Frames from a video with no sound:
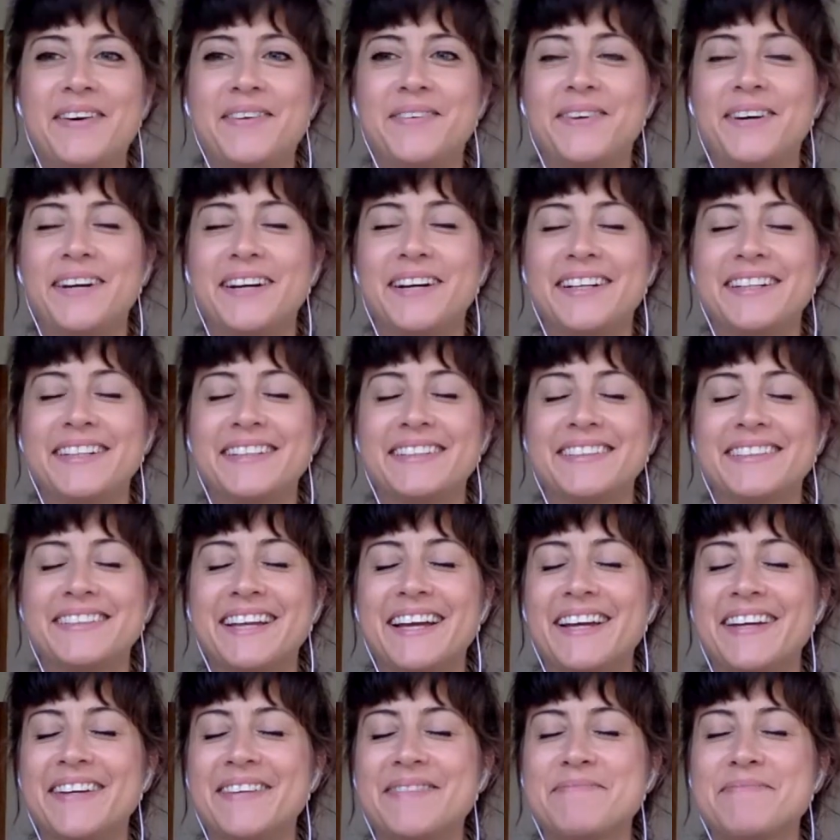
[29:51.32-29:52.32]
Well,
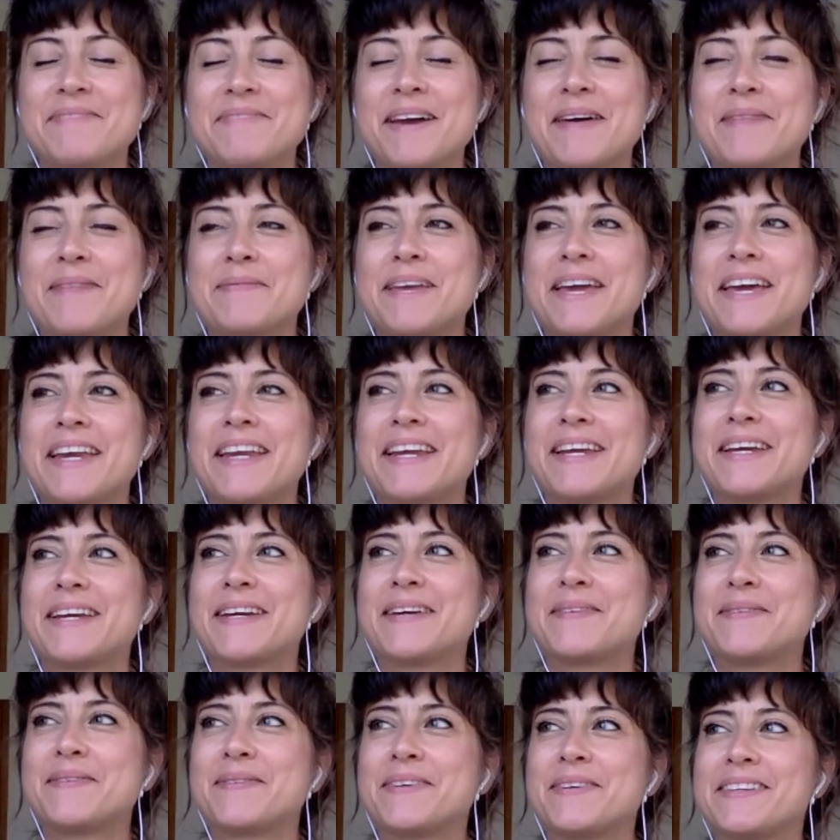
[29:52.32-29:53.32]
I'm
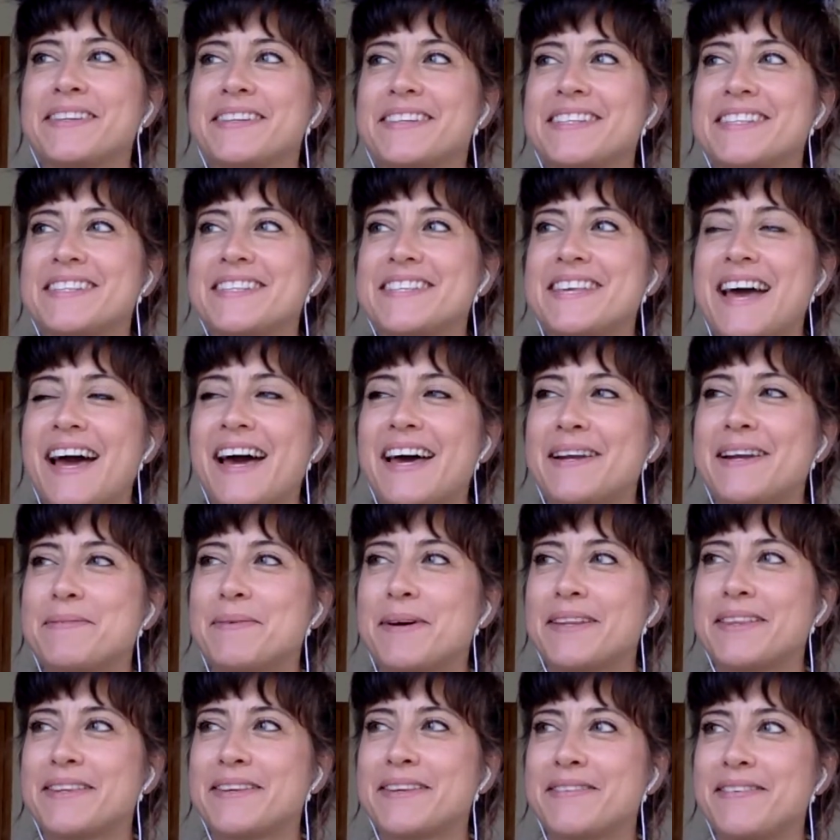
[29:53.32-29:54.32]
getting really sad
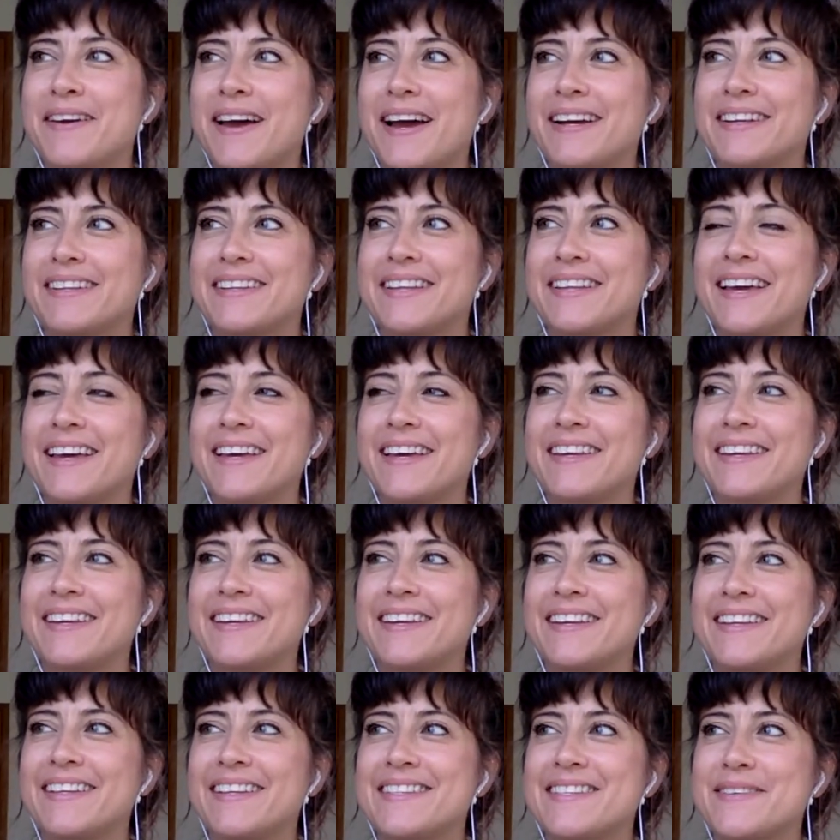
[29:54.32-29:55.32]
about the fact that
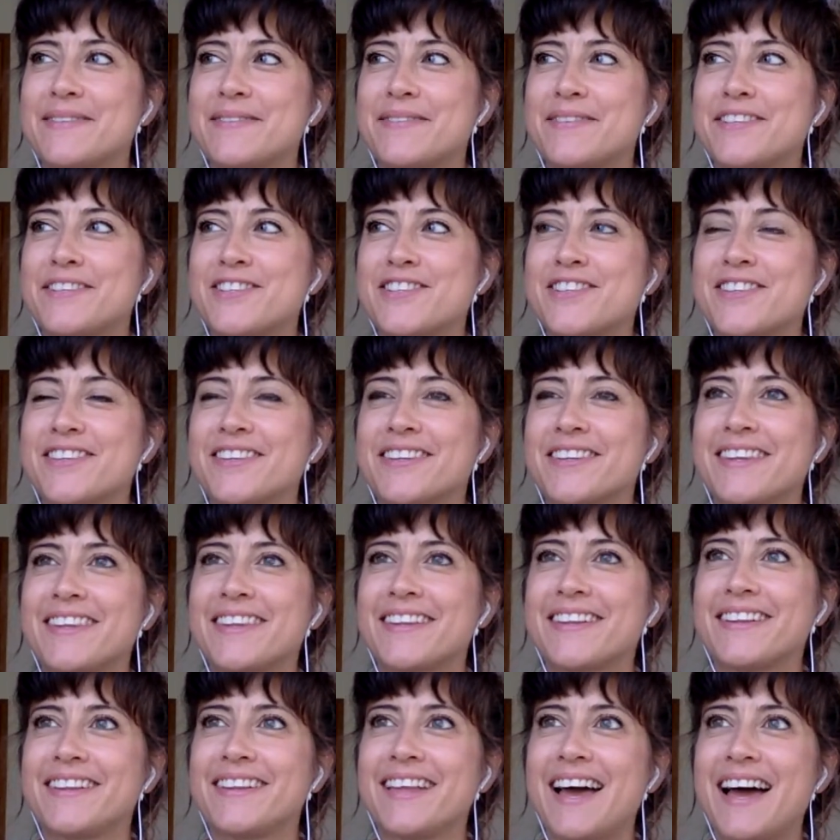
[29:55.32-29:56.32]
it's officially
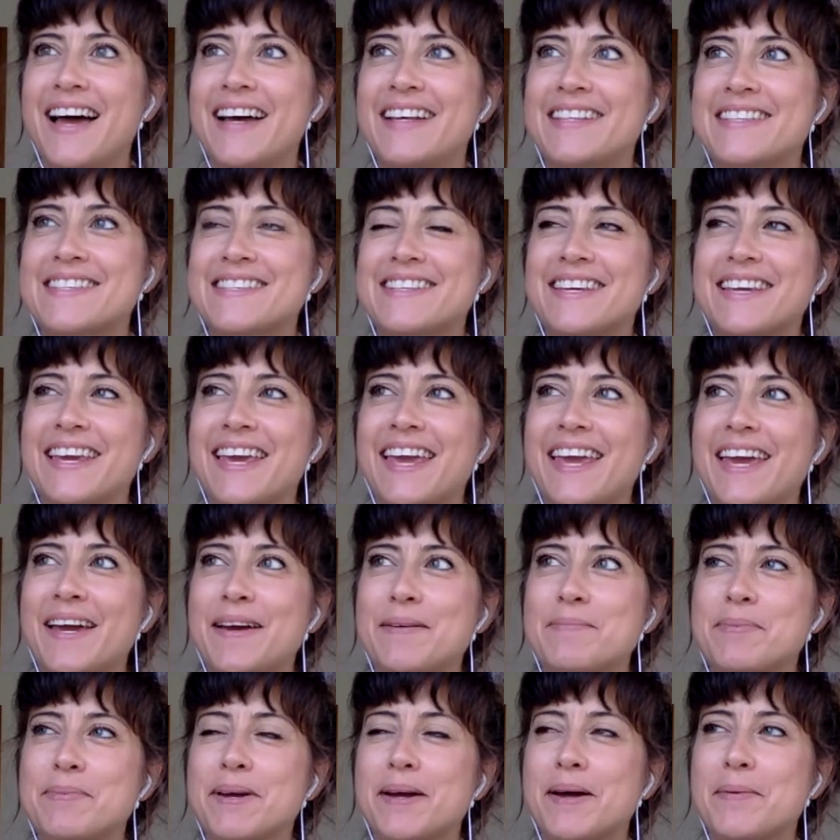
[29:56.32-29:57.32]
the last
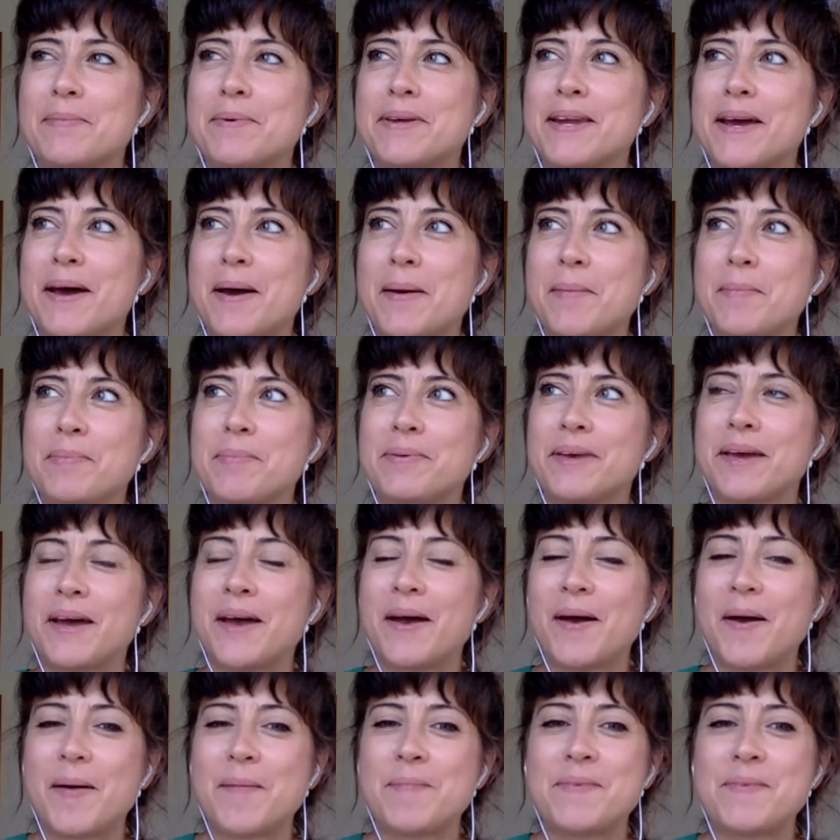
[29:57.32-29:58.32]
camp coming up
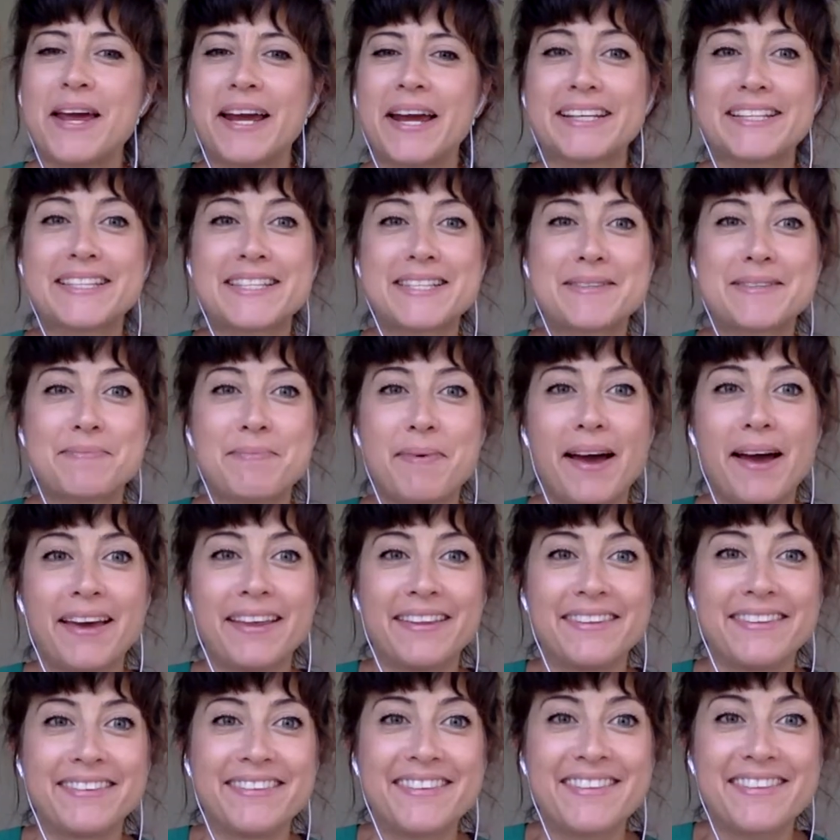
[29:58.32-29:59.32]
next
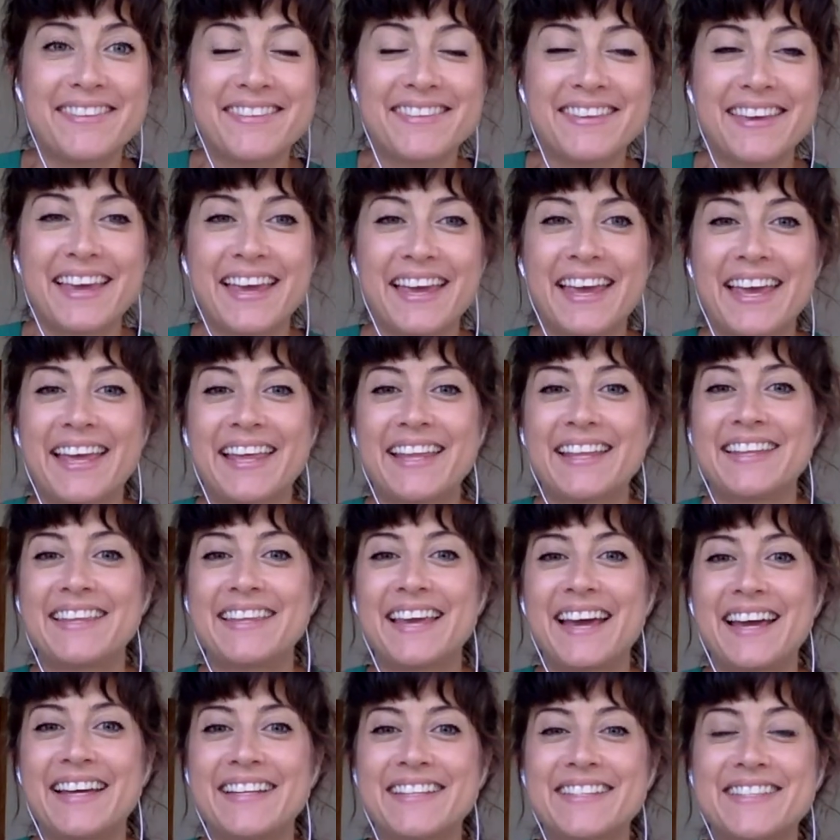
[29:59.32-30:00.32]
month.
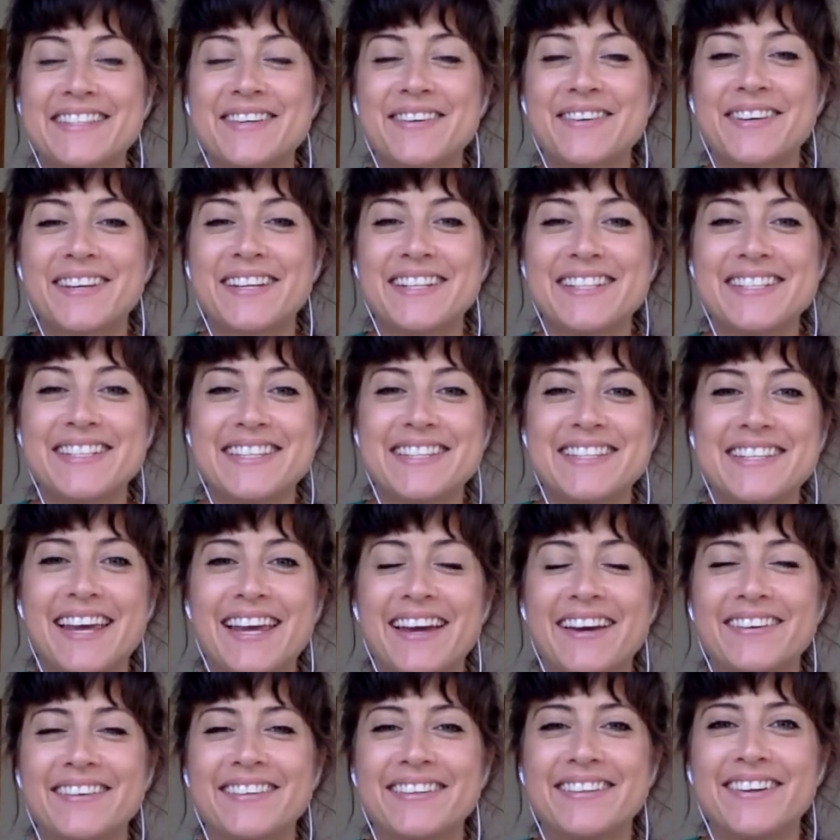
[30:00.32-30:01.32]
That's Crazy
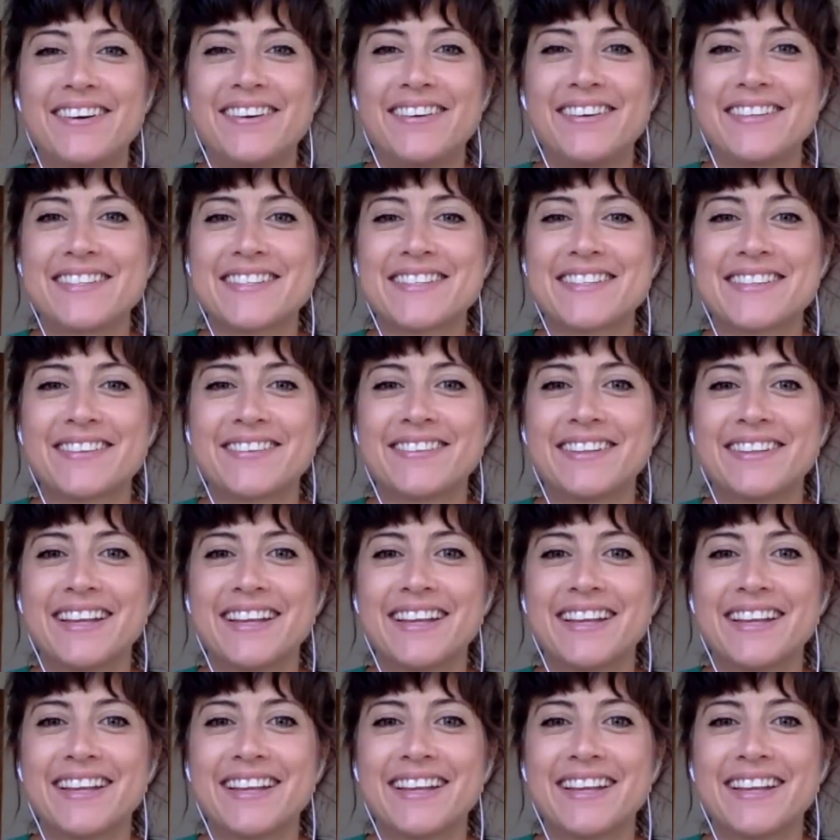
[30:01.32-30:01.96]
Town, and also